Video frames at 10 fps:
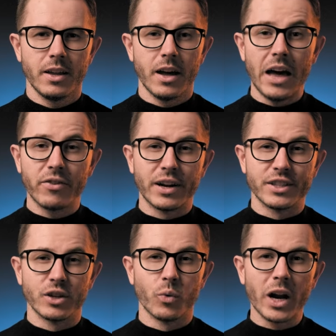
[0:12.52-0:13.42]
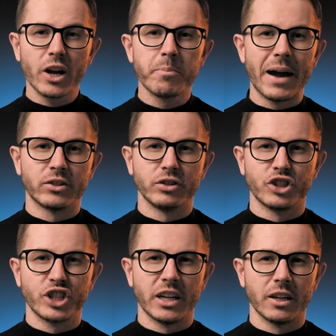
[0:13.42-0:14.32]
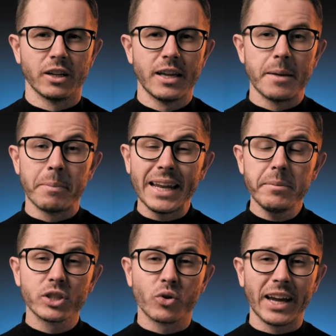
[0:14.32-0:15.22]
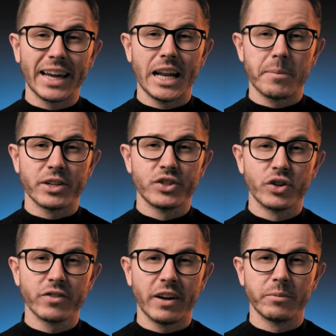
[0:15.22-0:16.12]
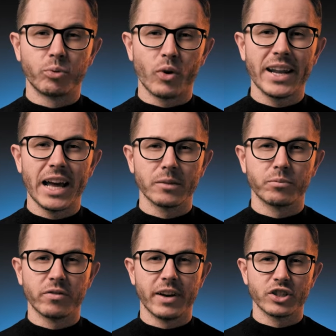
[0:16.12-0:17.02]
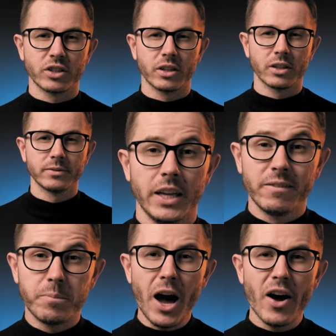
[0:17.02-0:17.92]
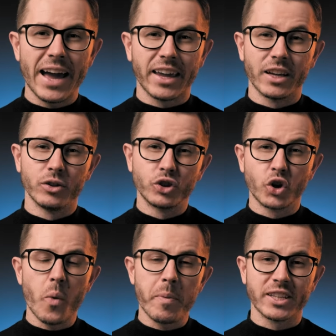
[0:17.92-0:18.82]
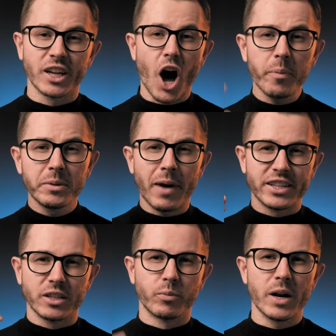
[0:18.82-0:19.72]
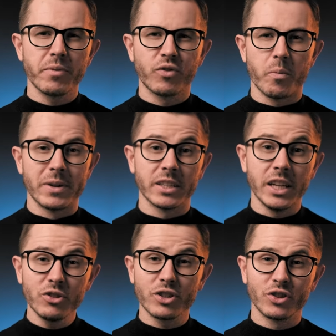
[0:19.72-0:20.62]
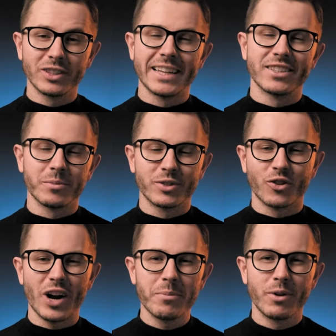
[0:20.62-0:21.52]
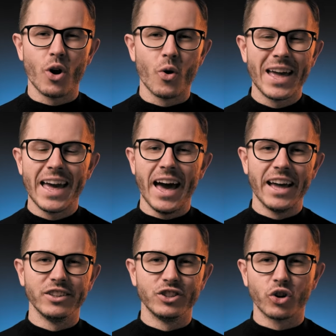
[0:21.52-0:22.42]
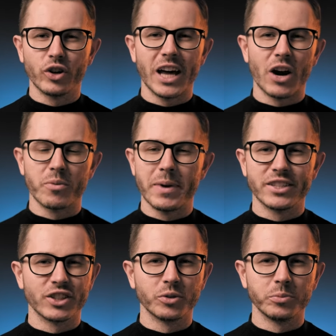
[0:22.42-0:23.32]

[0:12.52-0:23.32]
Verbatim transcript: Hi friends, welcome back to the channel. My name is Greg and I'm a certified brain health professional. If biohacking, nootropics and optimizing brain performance interest you, then subscribe below and join our amazing